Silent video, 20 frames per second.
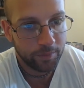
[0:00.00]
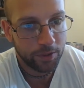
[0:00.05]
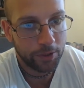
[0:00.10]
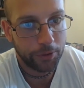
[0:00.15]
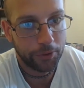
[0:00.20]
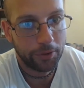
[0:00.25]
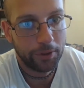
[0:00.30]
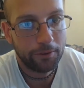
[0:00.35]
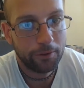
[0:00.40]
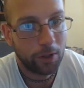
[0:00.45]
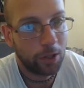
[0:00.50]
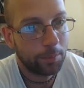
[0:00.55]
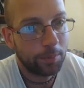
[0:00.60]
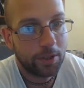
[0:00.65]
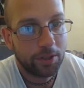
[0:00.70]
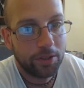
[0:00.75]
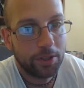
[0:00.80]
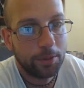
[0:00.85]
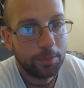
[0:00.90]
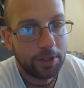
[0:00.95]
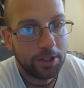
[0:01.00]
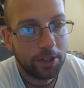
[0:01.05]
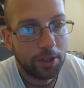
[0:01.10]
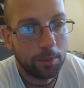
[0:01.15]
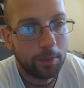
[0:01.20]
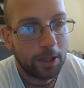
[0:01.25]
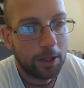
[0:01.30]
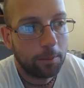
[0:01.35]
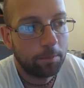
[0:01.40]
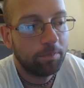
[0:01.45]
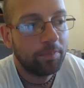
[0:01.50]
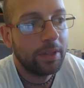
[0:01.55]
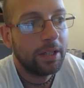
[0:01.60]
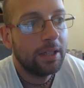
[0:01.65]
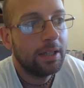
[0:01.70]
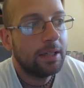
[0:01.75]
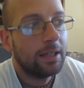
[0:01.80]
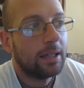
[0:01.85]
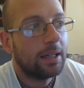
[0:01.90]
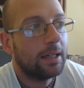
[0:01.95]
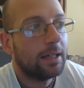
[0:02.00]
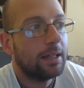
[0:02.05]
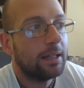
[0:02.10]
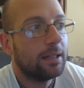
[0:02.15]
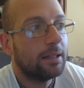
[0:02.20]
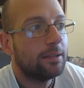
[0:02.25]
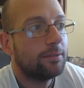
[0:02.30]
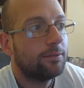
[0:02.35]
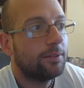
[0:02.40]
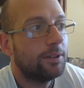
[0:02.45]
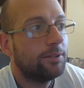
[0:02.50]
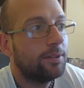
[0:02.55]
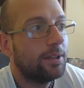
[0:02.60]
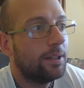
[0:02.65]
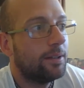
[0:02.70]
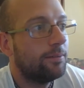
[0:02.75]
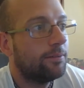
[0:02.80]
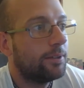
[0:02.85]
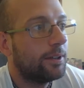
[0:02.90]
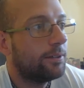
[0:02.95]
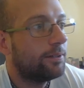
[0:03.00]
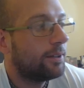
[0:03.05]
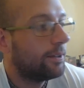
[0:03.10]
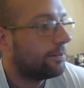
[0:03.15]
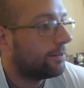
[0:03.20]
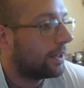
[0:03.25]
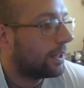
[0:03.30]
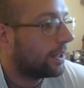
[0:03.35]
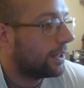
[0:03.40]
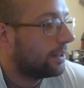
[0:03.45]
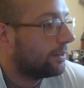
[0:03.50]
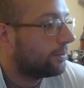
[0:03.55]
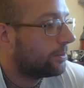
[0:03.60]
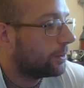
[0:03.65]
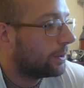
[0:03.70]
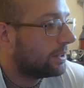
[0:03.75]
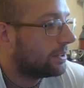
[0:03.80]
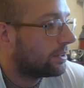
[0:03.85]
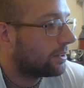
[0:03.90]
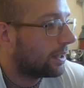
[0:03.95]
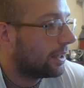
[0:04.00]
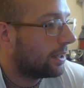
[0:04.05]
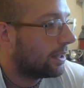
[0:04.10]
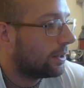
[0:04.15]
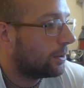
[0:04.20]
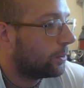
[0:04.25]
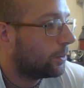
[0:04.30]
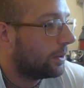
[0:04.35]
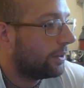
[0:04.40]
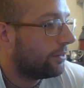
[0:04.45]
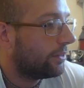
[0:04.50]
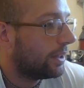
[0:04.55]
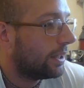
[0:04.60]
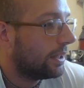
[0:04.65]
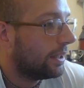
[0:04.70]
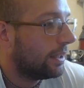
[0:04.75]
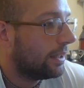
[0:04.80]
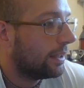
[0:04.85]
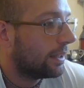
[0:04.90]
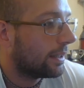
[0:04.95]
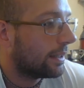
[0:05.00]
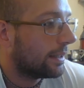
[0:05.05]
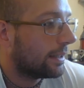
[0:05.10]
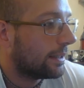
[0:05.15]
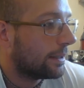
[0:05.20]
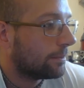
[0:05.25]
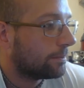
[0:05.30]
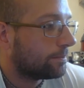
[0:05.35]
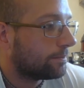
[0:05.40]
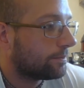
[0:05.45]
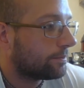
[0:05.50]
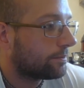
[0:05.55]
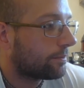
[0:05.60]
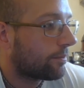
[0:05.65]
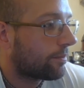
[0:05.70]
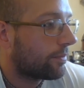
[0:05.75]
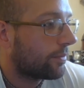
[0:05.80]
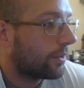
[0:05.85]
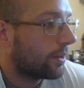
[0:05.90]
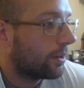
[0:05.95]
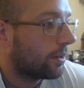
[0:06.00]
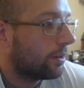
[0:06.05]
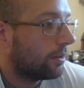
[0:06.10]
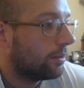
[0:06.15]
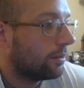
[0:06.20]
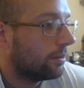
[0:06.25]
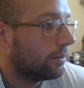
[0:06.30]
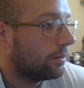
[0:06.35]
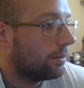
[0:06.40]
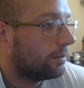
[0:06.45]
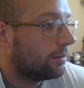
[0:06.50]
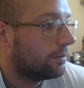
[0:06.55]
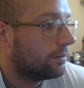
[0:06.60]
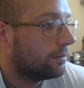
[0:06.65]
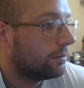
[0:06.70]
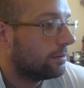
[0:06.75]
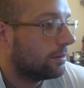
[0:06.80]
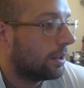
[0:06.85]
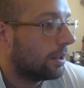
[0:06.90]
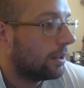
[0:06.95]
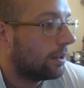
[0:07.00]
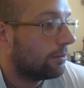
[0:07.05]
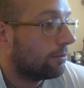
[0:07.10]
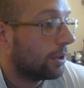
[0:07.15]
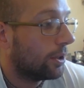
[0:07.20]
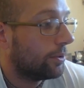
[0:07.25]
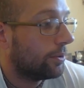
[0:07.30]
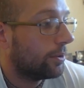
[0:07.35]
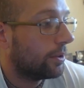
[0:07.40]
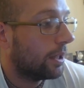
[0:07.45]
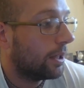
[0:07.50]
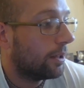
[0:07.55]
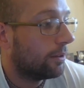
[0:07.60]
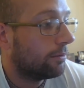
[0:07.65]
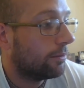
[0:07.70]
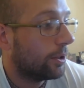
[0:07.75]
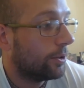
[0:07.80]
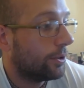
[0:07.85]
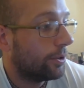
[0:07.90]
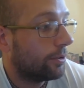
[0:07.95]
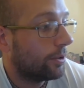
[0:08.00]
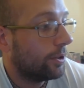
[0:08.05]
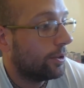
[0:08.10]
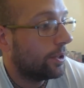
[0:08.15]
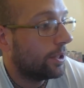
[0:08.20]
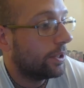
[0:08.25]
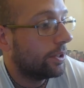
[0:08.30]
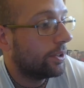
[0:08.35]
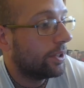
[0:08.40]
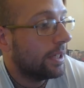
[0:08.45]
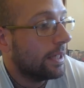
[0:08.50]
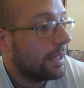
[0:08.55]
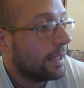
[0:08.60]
due reform because nobody knew about them. 1555 we start with the Rosicrucians,